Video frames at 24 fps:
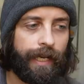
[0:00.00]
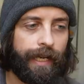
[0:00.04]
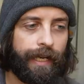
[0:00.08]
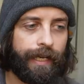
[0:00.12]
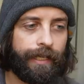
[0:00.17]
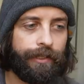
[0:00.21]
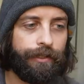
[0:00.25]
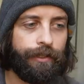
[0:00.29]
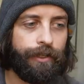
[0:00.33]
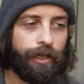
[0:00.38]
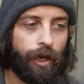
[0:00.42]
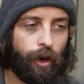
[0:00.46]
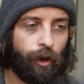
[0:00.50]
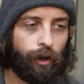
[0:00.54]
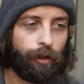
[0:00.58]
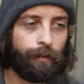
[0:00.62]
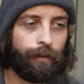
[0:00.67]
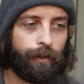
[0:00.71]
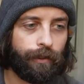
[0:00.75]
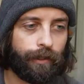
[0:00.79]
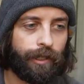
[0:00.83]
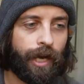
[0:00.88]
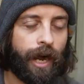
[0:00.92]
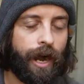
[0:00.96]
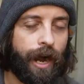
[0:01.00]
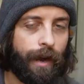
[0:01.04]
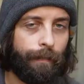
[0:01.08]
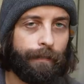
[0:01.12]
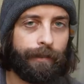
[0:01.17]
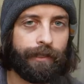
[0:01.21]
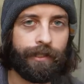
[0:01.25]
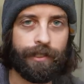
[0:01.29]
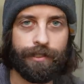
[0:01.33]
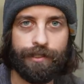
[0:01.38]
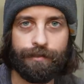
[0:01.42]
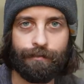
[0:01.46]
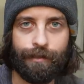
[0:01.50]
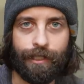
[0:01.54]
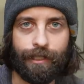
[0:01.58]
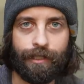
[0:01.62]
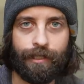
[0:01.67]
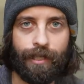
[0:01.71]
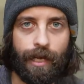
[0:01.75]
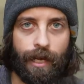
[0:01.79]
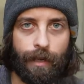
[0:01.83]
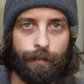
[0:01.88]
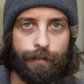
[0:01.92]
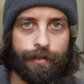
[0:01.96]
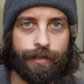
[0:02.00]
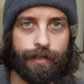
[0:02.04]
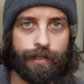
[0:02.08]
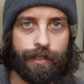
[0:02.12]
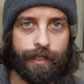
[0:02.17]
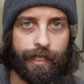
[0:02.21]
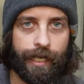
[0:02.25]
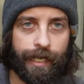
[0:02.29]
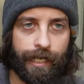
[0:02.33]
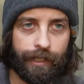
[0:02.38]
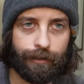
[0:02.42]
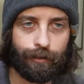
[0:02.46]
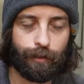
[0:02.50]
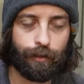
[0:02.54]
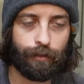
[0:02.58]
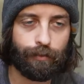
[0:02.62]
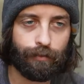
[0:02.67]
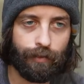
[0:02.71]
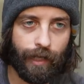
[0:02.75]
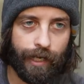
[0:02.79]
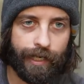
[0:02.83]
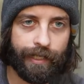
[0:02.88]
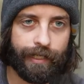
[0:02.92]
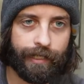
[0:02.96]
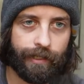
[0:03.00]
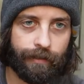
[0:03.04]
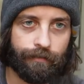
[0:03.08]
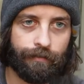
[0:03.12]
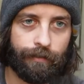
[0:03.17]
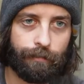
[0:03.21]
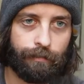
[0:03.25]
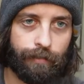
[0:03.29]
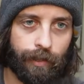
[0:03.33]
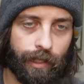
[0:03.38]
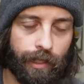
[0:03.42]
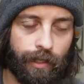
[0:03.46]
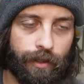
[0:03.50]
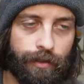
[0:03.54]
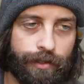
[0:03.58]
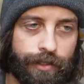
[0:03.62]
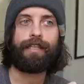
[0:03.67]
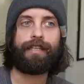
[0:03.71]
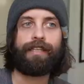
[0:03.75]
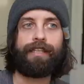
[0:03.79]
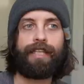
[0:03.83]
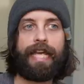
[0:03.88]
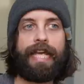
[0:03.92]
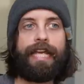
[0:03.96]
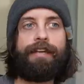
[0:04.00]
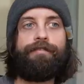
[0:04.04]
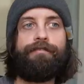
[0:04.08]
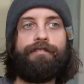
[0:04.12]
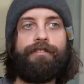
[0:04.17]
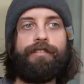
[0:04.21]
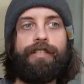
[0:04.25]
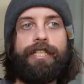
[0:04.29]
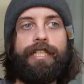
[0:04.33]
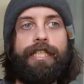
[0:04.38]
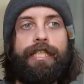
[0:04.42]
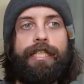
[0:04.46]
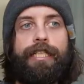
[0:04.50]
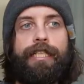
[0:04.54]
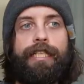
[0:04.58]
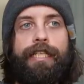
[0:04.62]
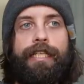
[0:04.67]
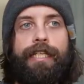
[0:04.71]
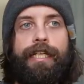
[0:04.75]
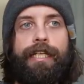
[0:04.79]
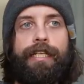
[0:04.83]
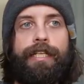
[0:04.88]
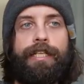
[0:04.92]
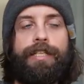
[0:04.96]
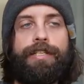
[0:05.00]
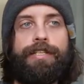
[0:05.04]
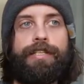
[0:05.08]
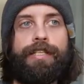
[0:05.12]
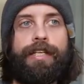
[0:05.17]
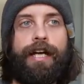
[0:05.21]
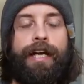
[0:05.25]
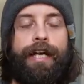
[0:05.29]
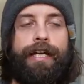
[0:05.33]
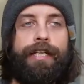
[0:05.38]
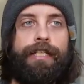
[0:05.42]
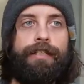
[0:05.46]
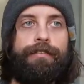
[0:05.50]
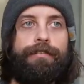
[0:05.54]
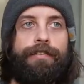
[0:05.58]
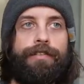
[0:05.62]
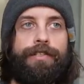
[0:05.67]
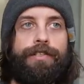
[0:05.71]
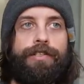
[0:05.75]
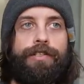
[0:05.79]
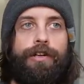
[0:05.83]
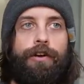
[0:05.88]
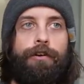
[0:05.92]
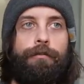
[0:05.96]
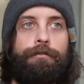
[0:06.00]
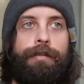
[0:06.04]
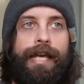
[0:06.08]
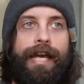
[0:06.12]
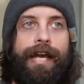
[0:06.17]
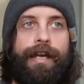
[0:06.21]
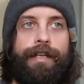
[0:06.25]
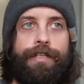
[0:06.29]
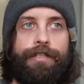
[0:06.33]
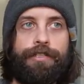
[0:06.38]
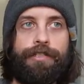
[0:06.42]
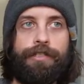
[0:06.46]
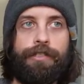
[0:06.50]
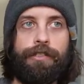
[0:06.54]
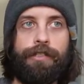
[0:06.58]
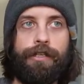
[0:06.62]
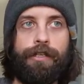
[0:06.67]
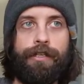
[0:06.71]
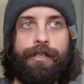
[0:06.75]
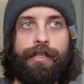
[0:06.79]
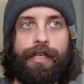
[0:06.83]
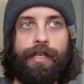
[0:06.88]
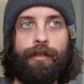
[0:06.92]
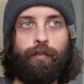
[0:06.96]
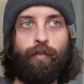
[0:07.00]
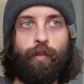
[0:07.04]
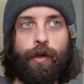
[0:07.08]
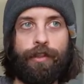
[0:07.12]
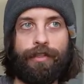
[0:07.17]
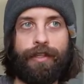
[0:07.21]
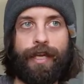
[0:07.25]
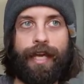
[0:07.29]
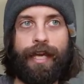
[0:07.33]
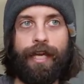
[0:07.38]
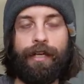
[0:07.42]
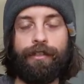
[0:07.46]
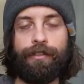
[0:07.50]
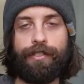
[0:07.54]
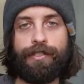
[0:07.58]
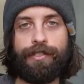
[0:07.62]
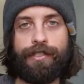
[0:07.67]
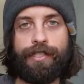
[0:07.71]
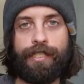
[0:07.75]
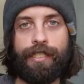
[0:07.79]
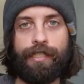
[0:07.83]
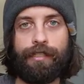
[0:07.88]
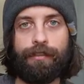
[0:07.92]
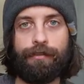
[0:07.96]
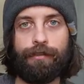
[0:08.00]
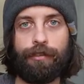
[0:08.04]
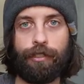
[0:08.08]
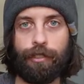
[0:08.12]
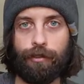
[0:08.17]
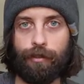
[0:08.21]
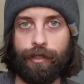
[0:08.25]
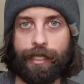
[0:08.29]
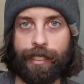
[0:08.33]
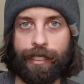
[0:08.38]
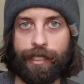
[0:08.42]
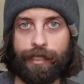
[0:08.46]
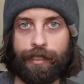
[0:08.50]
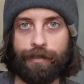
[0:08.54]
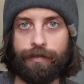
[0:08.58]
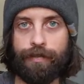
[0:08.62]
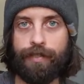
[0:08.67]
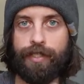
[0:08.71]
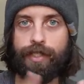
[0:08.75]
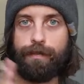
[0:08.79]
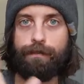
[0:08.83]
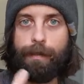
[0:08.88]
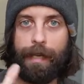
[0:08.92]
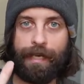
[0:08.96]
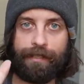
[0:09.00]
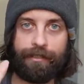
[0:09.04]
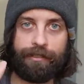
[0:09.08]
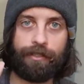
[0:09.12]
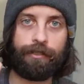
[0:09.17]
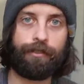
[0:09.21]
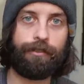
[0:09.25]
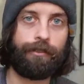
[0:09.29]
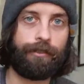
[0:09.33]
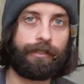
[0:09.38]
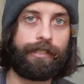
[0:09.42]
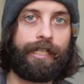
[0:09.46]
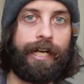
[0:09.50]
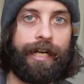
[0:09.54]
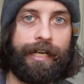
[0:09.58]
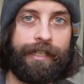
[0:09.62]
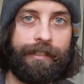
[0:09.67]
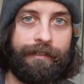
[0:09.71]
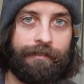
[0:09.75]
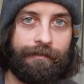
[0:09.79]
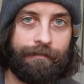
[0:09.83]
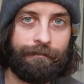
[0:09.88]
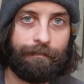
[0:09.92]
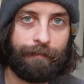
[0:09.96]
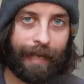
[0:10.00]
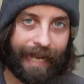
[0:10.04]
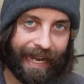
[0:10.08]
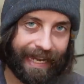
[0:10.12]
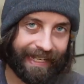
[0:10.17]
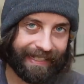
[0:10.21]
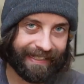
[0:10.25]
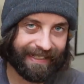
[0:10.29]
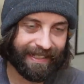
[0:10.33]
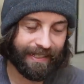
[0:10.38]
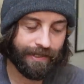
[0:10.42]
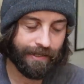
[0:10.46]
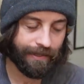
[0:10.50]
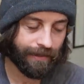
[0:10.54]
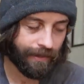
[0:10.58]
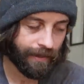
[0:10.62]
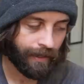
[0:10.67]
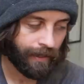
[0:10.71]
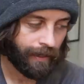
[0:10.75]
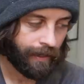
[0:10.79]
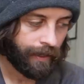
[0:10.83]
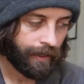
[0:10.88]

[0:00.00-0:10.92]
and notable competence when it comes to the actual writing of the prose. Thankfully, it is kind of a so bad it's good and what the hell is he doing spectacle kind of badness.